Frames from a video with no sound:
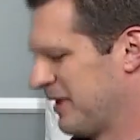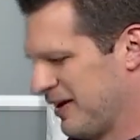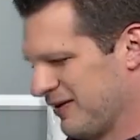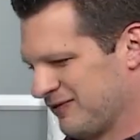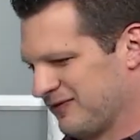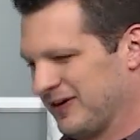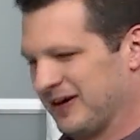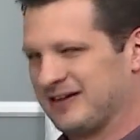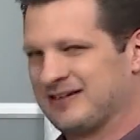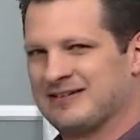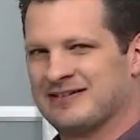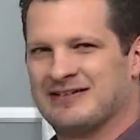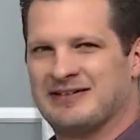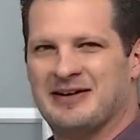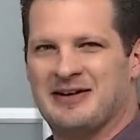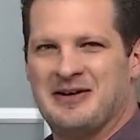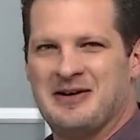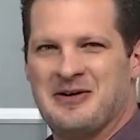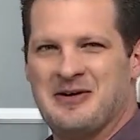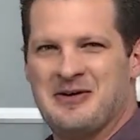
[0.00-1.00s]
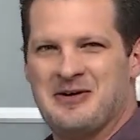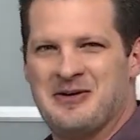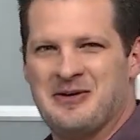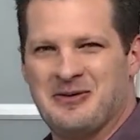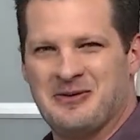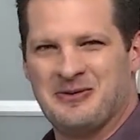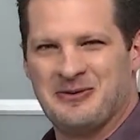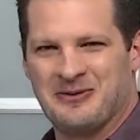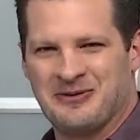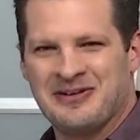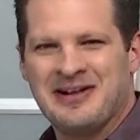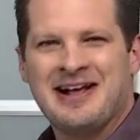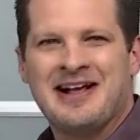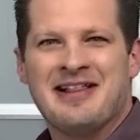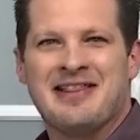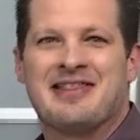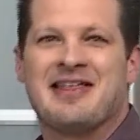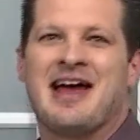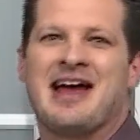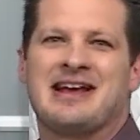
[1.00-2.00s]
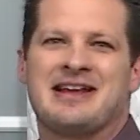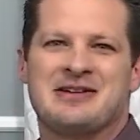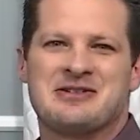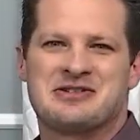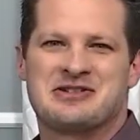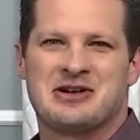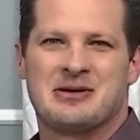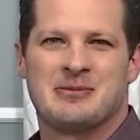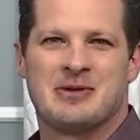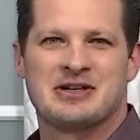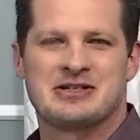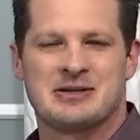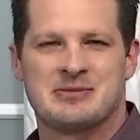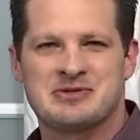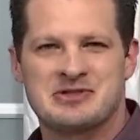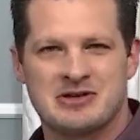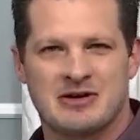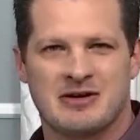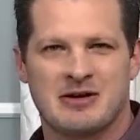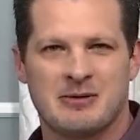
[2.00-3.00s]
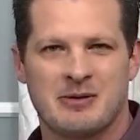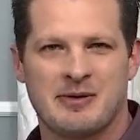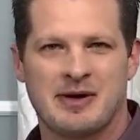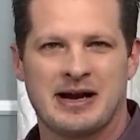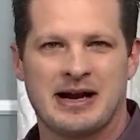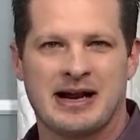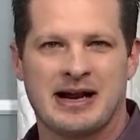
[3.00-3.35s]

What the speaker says: Perfect. Thank you so much. I'm sorry we ran